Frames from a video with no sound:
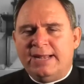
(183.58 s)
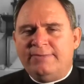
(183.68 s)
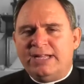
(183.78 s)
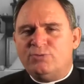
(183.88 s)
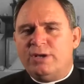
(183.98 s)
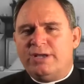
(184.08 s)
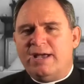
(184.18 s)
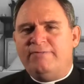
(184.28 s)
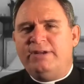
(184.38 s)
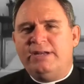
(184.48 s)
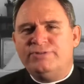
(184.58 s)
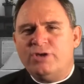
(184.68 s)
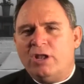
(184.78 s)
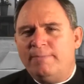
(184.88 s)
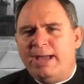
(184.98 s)
And that's what covenant
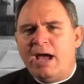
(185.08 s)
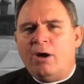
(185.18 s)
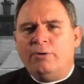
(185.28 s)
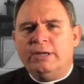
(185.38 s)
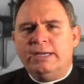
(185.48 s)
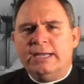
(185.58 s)
is all about.